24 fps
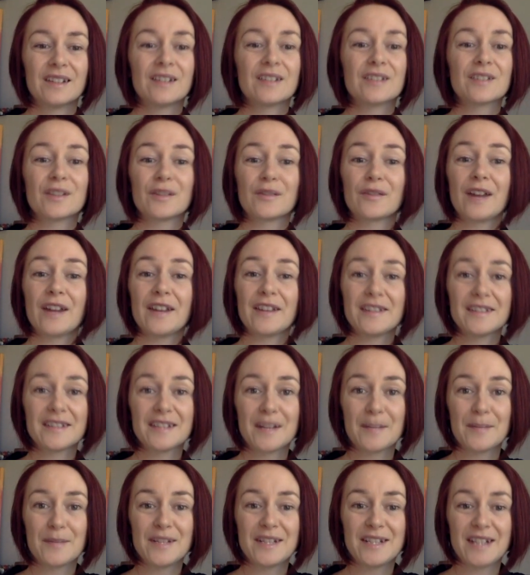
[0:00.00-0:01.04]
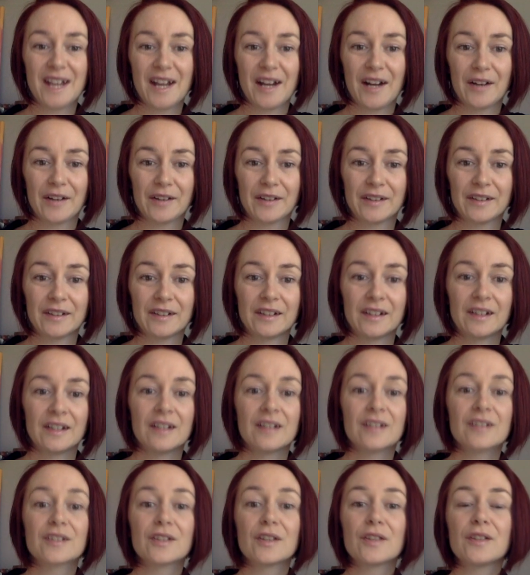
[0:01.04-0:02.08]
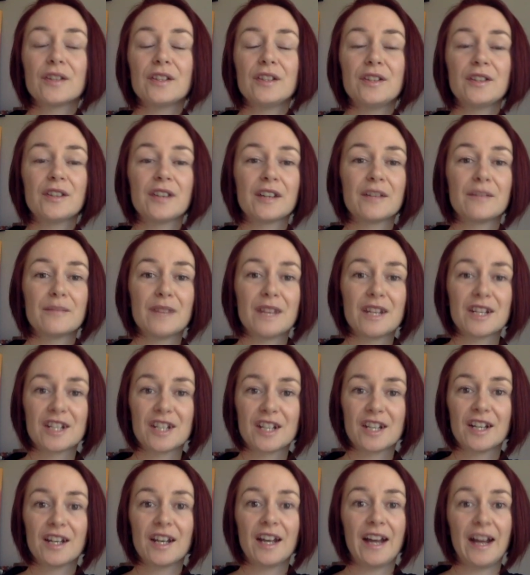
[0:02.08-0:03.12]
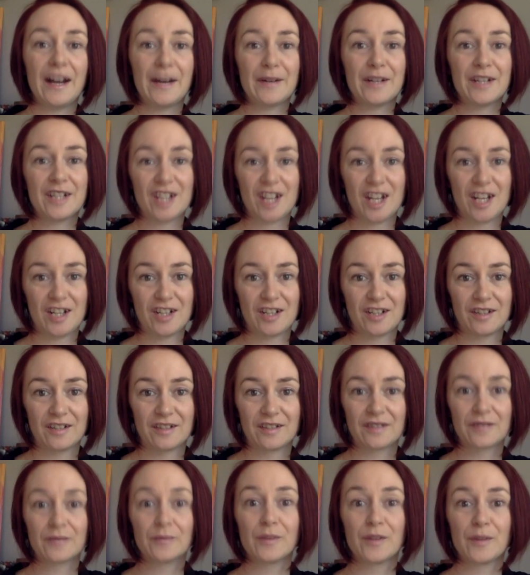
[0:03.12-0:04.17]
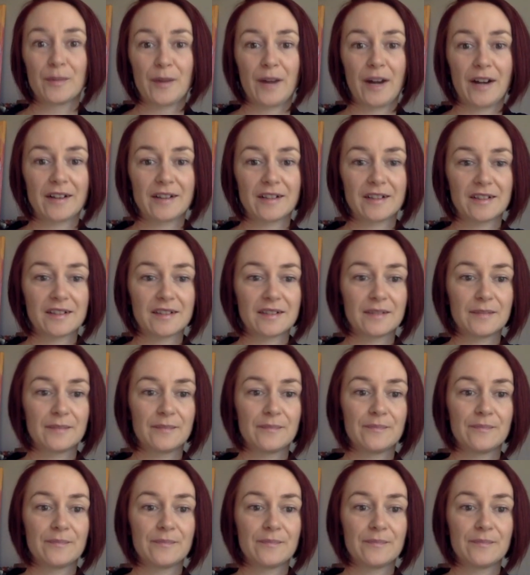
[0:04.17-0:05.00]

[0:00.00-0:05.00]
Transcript: So write this number down so that you can measure how it changes with practice.